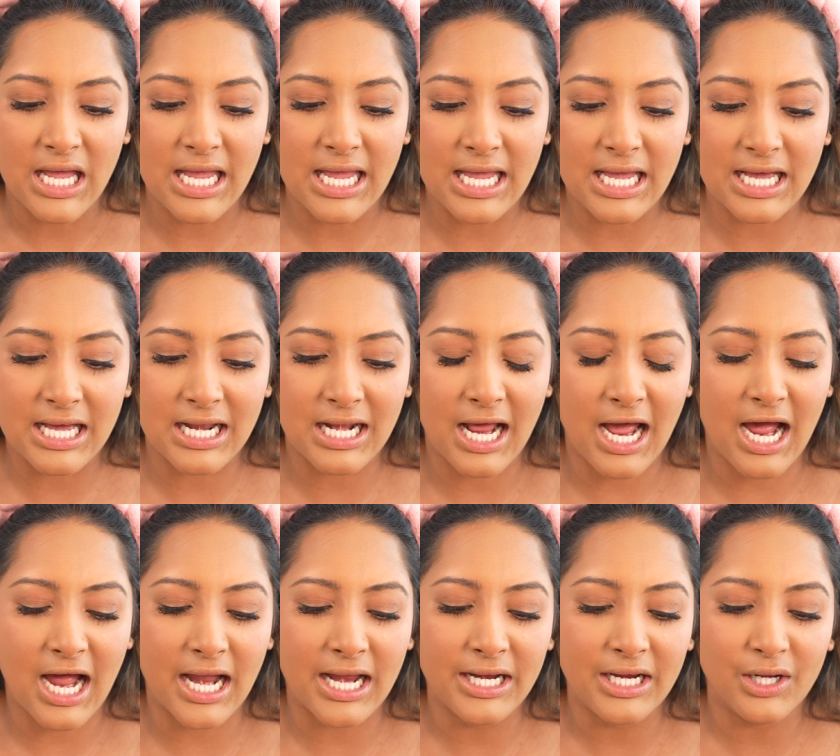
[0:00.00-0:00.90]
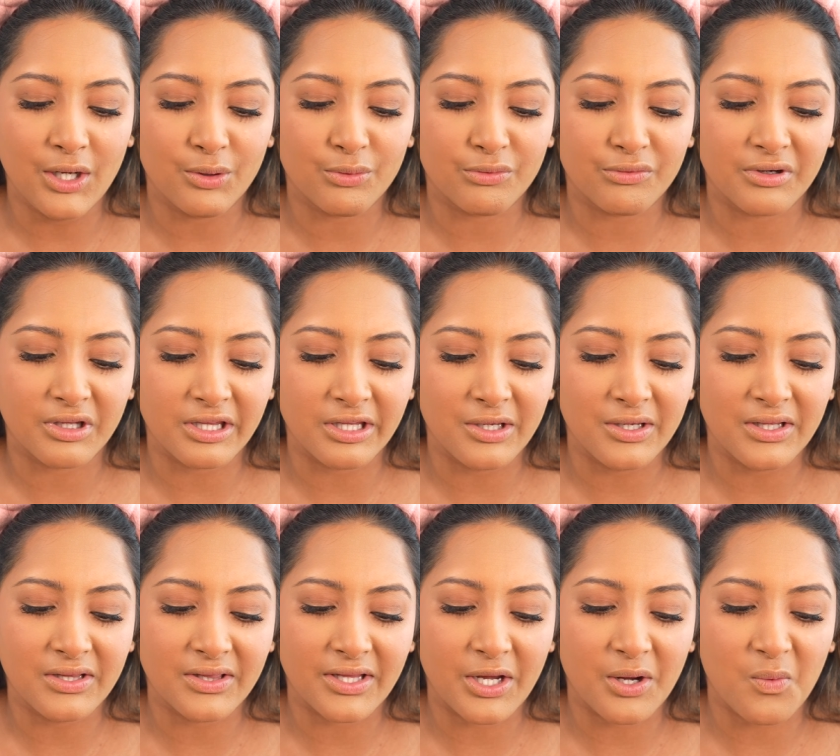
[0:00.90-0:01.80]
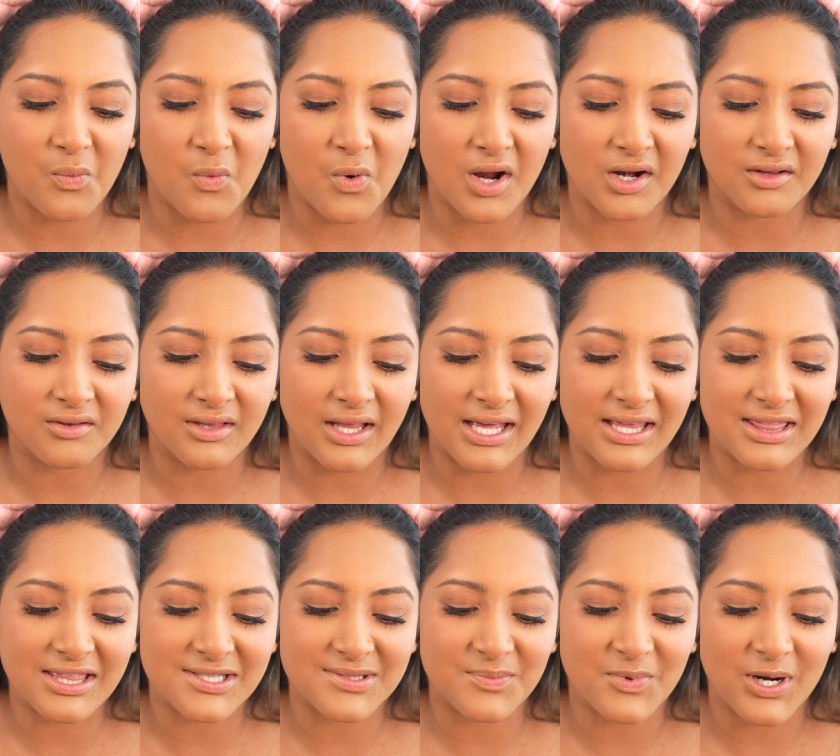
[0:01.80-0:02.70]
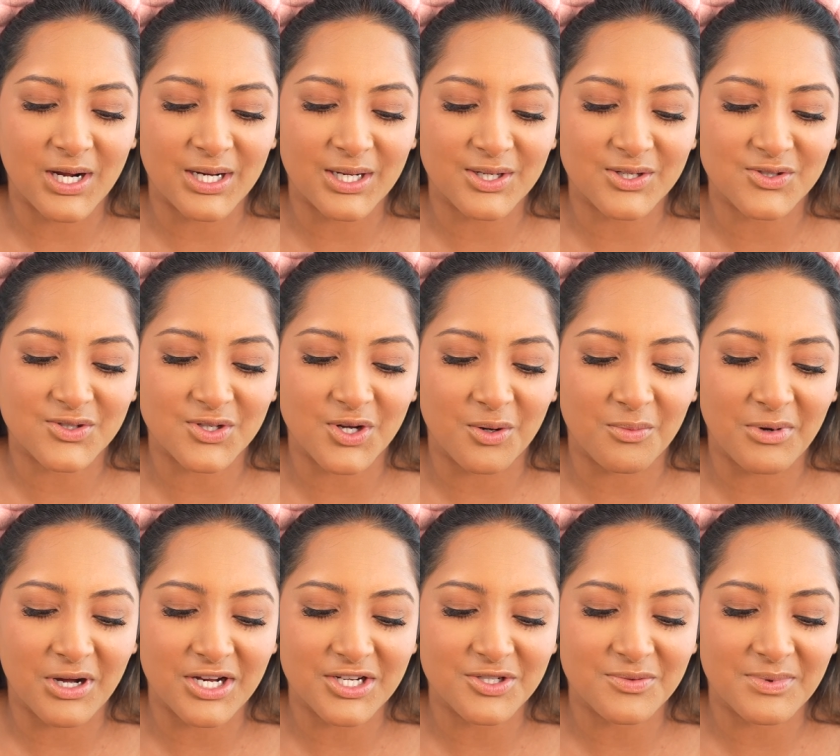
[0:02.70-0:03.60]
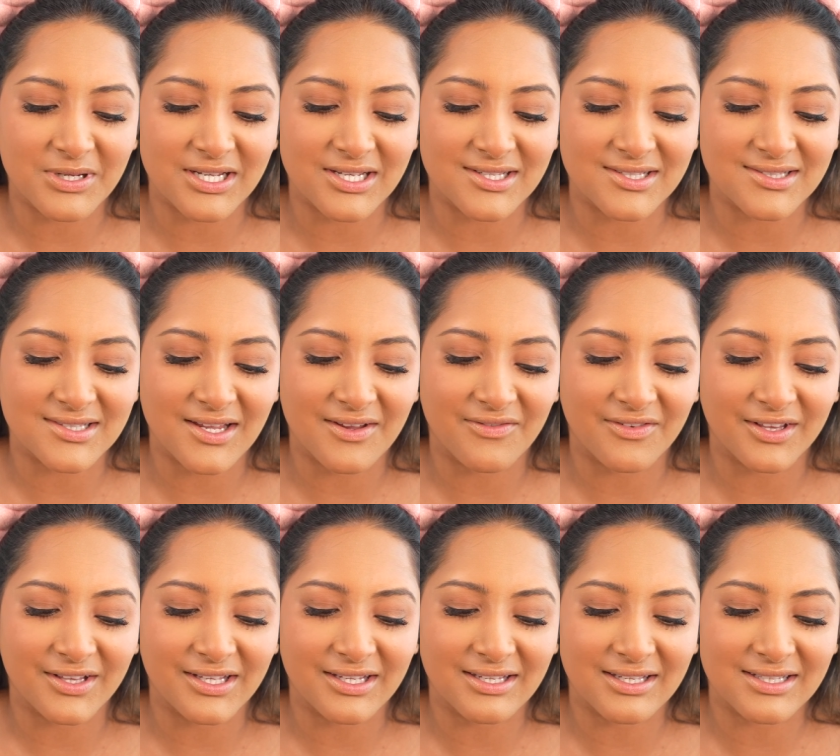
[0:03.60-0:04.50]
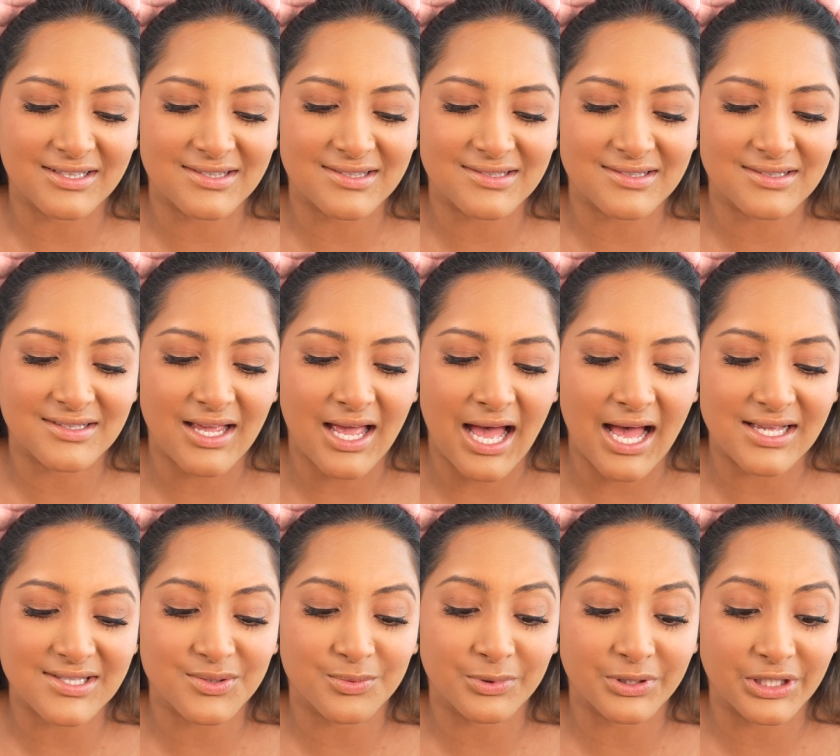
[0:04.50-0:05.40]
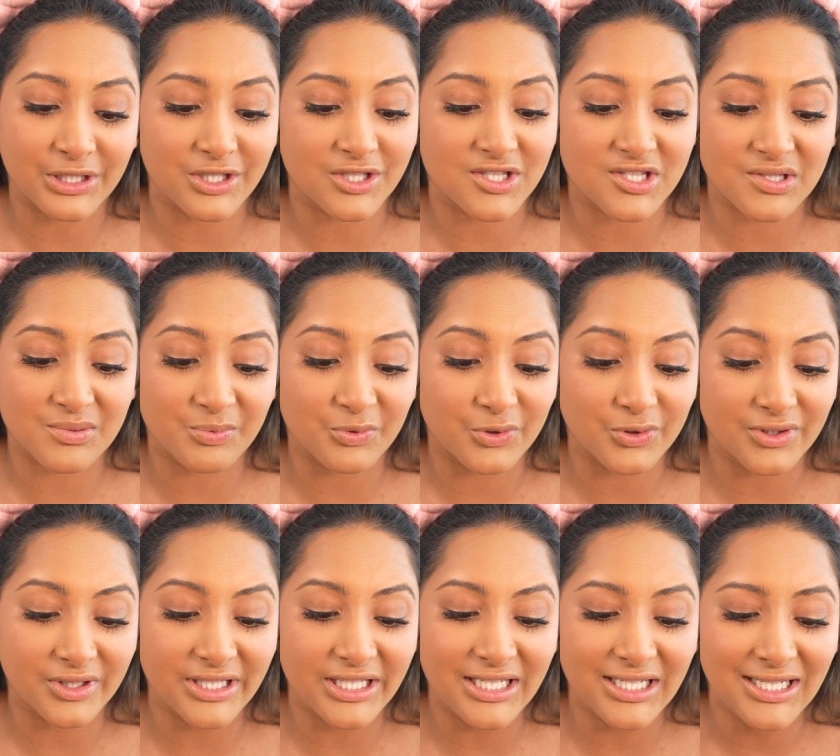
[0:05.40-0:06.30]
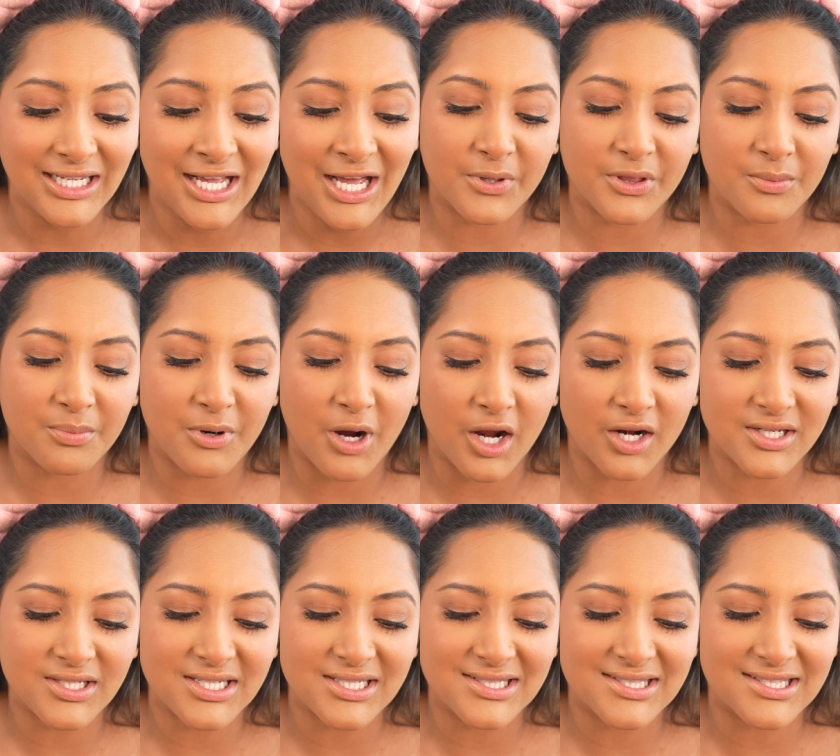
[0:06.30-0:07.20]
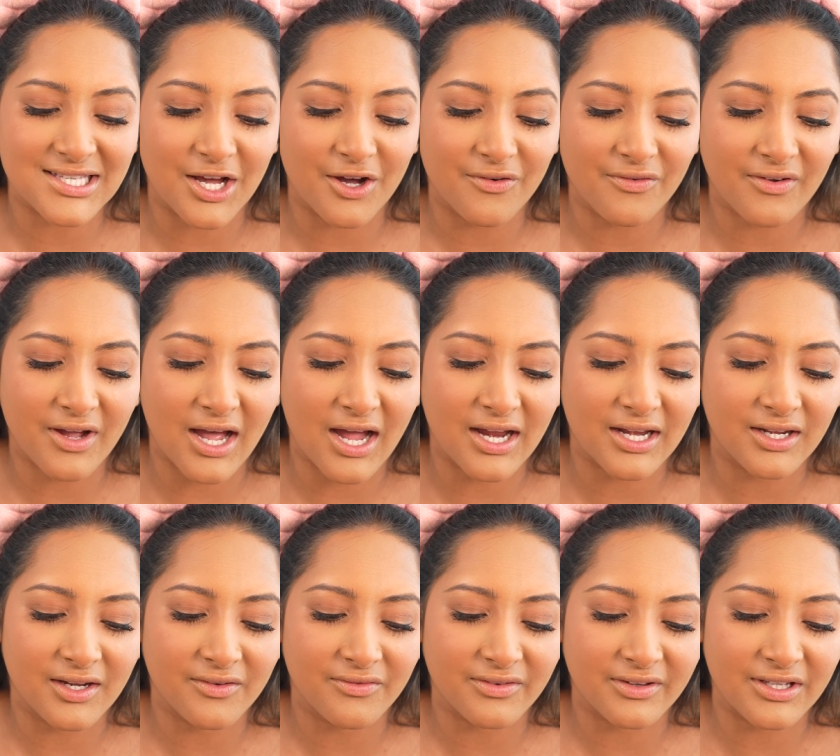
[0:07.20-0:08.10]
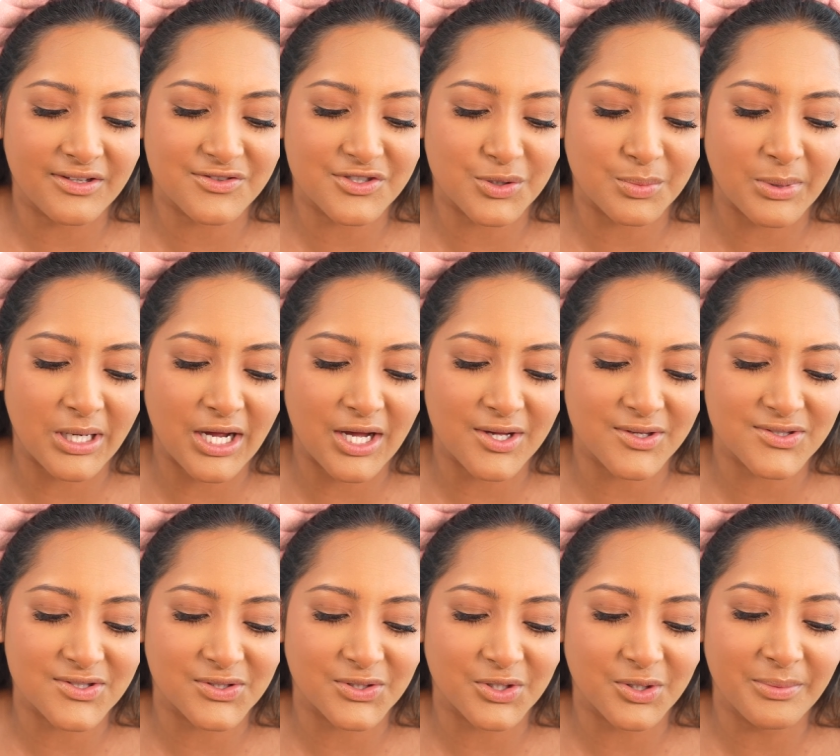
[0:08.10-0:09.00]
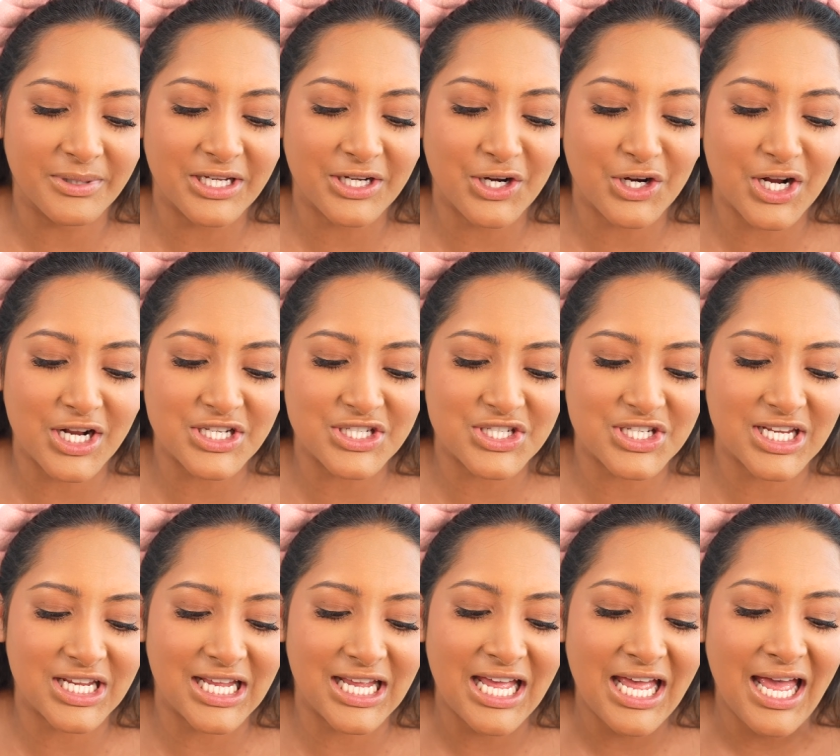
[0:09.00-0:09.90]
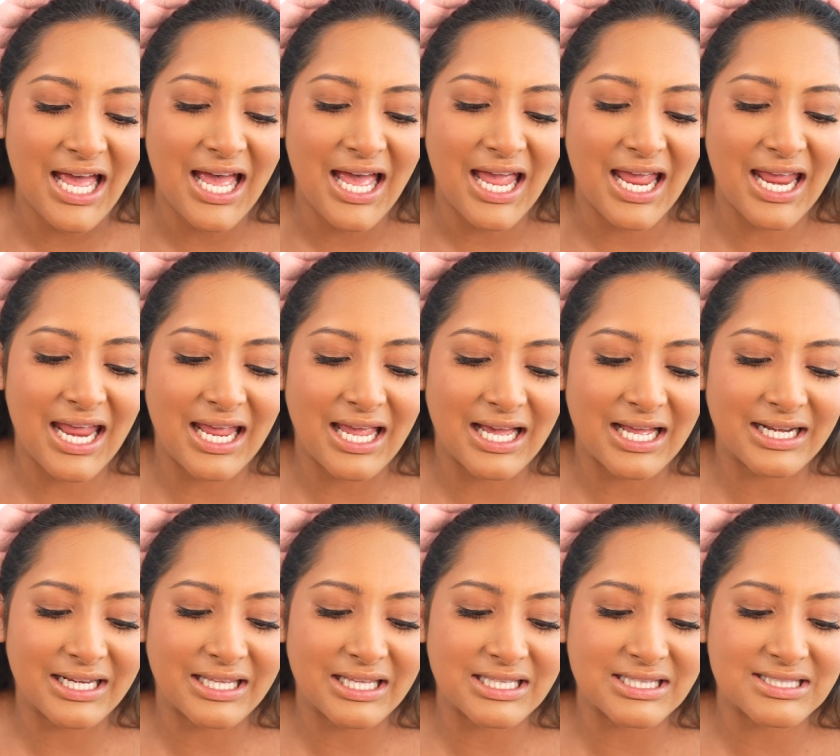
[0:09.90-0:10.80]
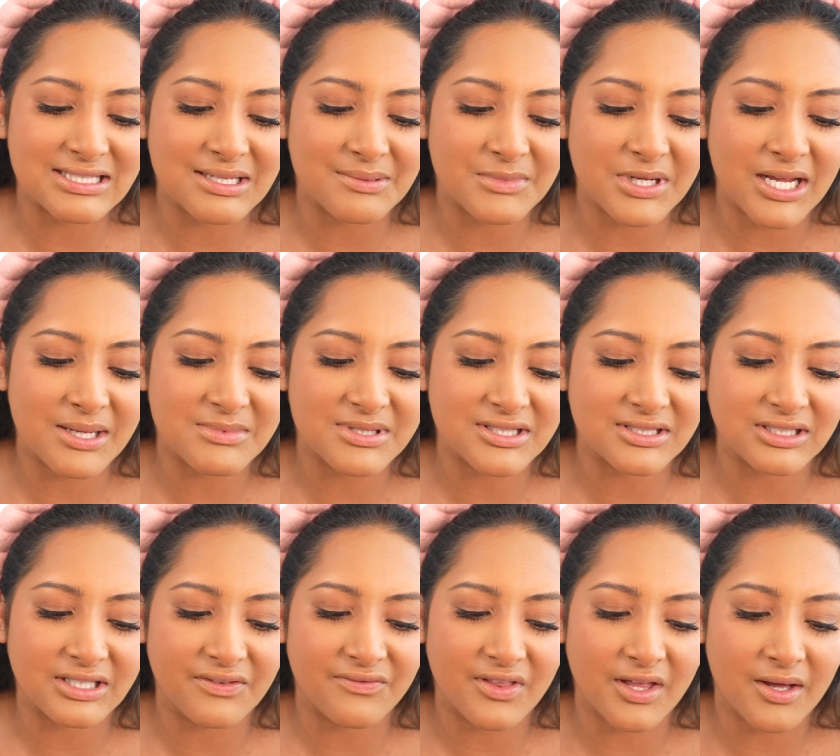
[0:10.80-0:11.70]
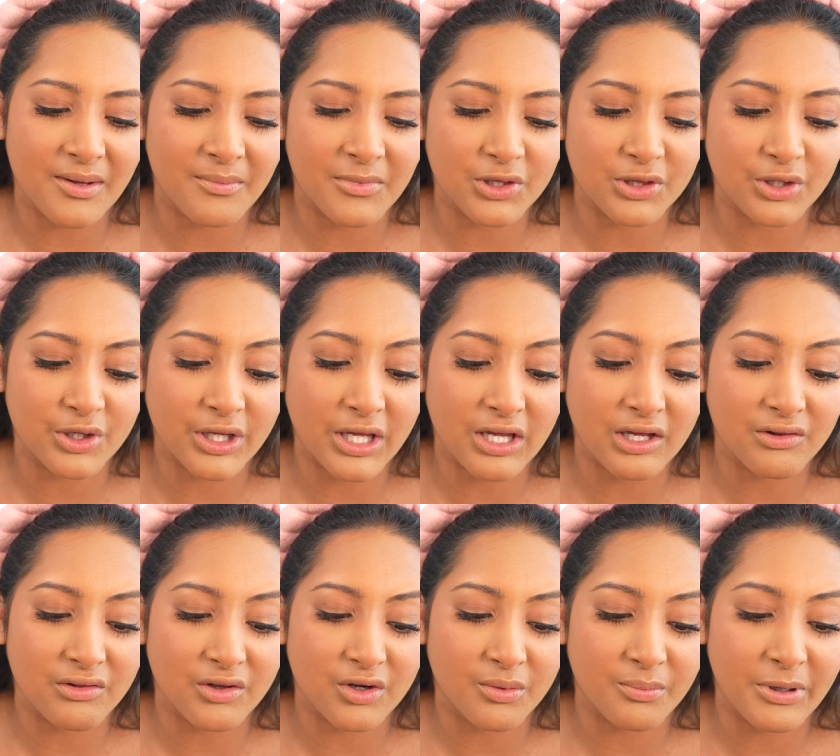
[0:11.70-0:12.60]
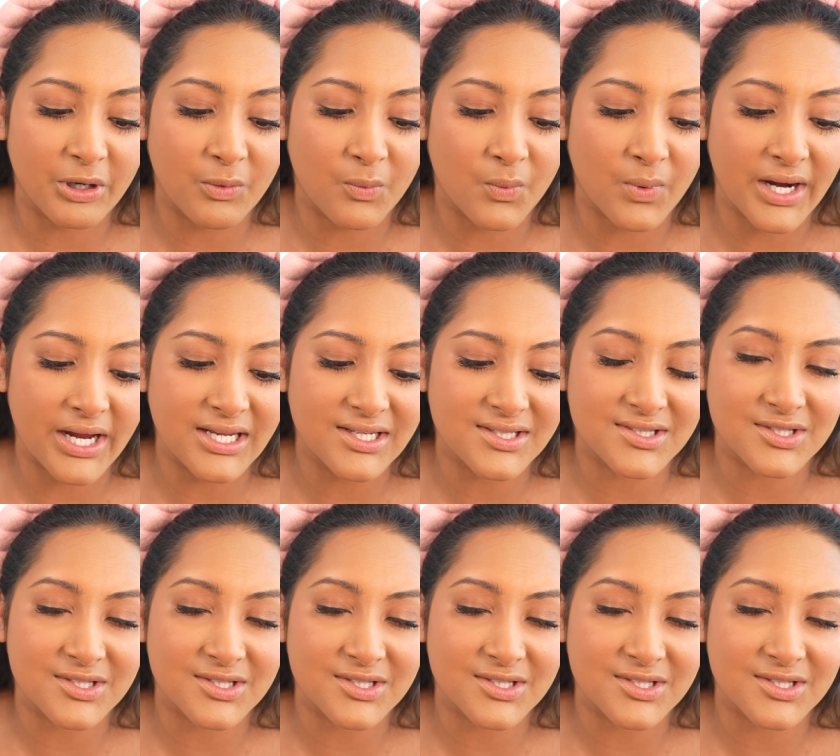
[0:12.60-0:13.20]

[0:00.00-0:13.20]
And I really like want to like this product so much because I feel like it's has a really good swoolie, but the product itself kind of leaves your brows a little bit crunchy and can sometimes leave them looking a little bit white.